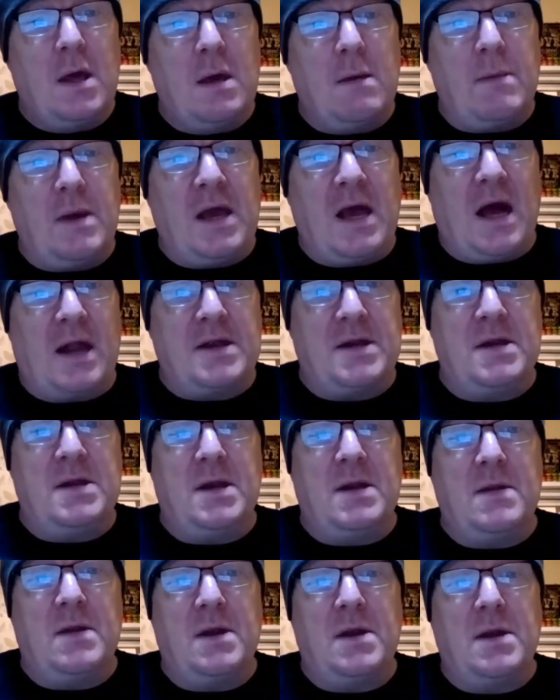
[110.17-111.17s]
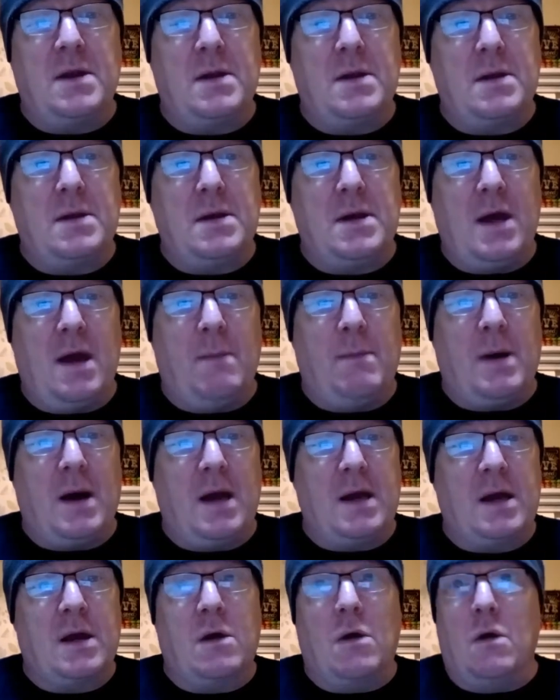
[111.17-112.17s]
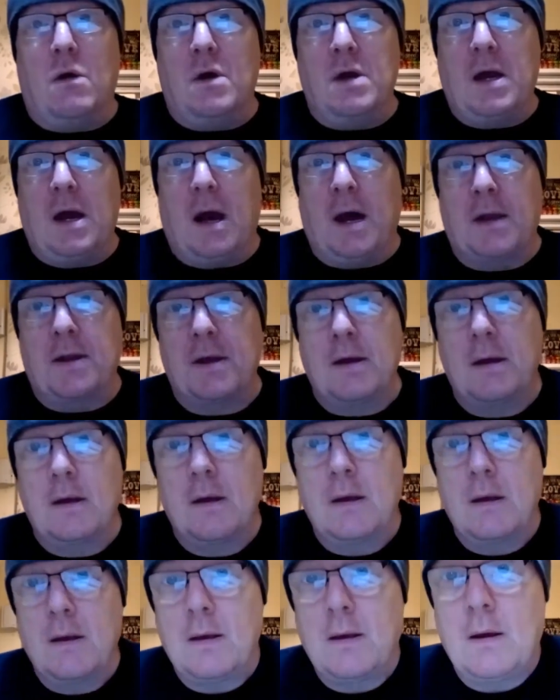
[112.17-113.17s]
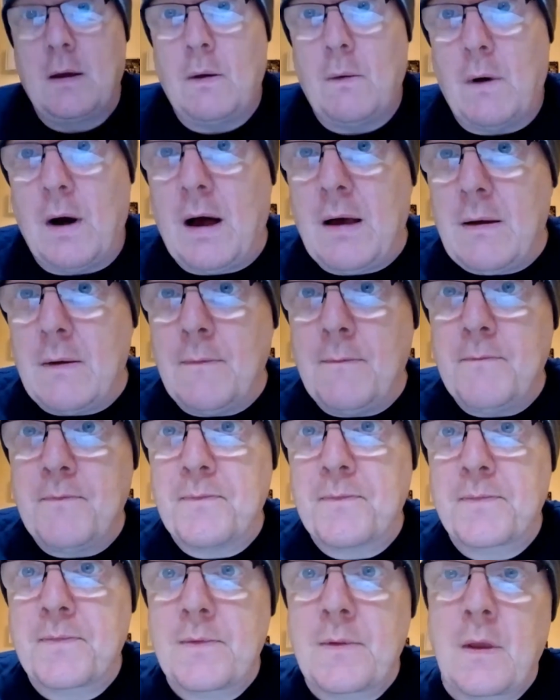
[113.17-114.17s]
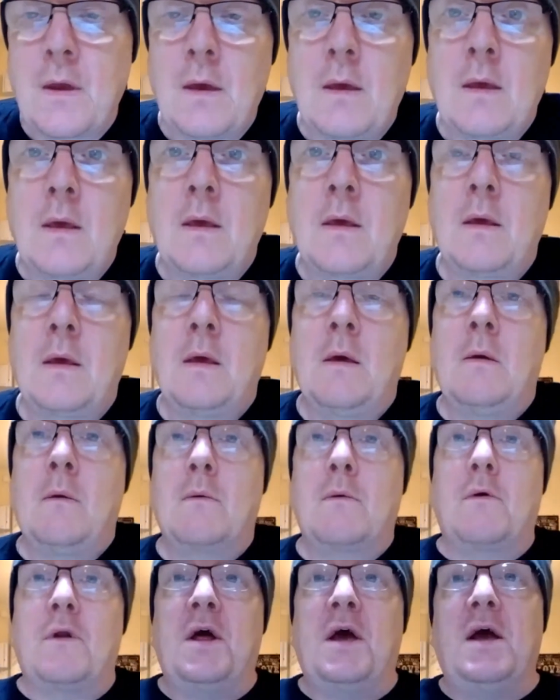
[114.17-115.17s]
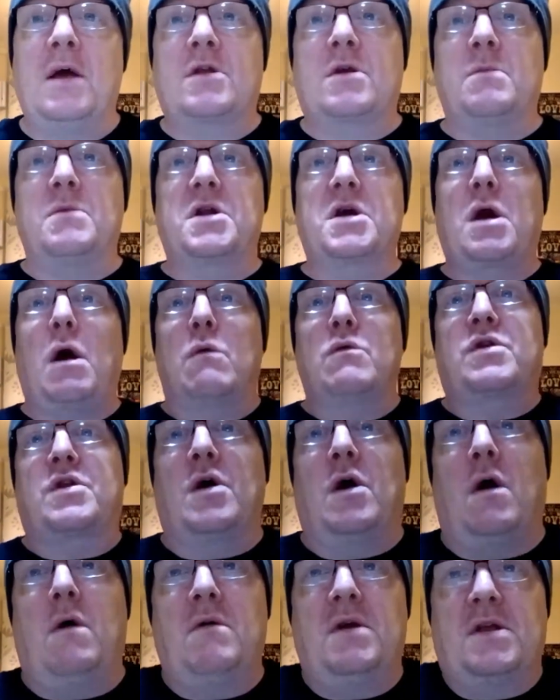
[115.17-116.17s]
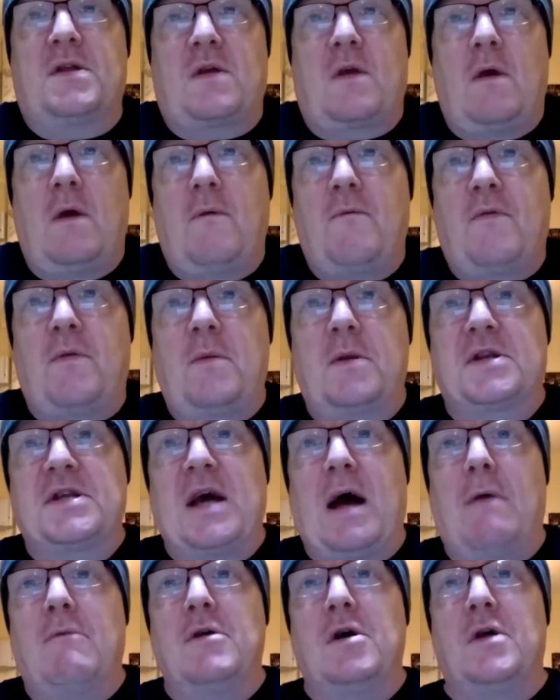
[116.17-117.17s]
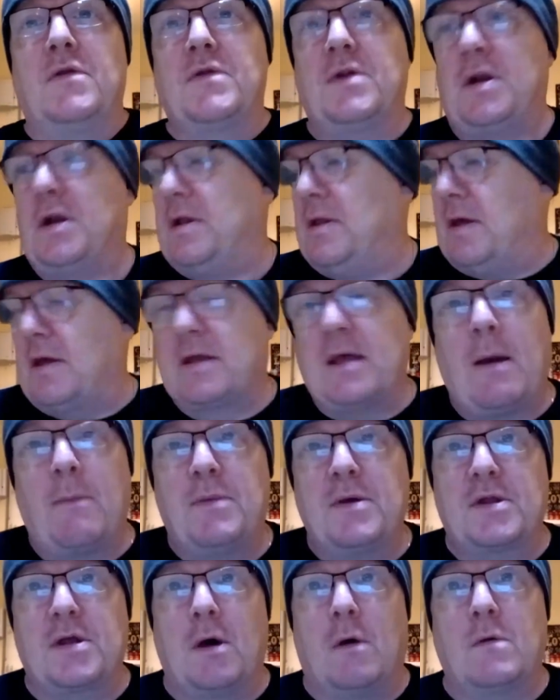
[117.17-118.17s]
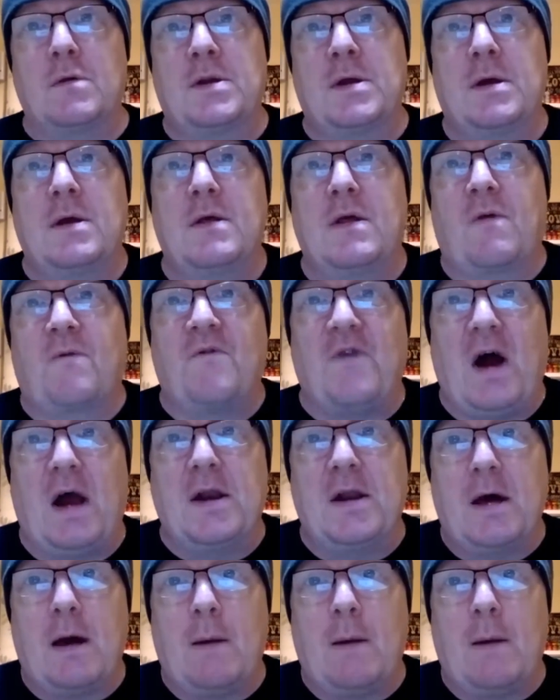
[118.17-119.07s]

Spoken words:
beheaded in a nearby courtyard. Well, we're going to hear some of the ghost stories of the Tower of London in this episode, this final